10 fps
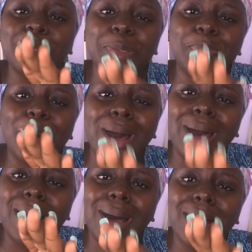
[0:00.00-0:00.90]
me
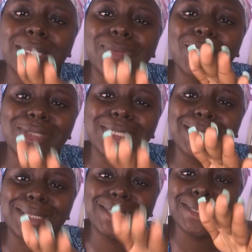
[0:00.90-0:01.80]
pass for
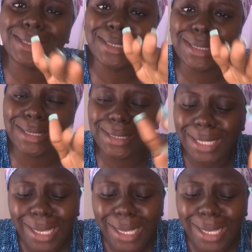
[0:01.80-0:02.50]
these things.